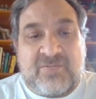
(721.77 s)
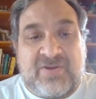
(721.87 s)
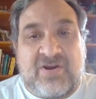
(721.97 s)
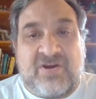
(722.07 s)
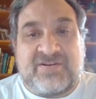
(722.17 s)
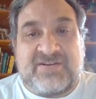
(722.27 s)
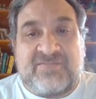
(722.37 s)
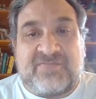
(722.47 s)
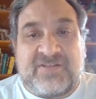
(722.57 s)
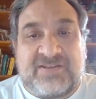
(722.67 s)
We are
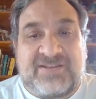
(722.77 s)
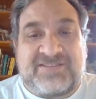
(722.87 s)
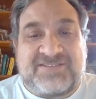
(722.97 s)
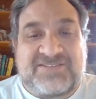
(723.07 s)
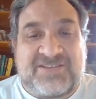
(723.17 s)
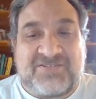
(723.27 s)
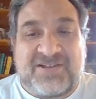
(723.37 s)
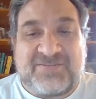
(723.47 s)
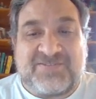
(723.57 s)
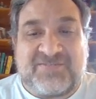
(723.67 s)
definitely in the southern
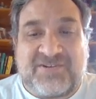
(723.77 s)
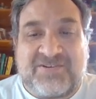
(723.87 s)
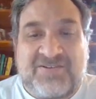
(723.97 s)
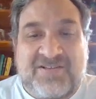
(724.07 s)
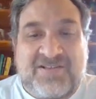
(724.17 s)
hemisphere.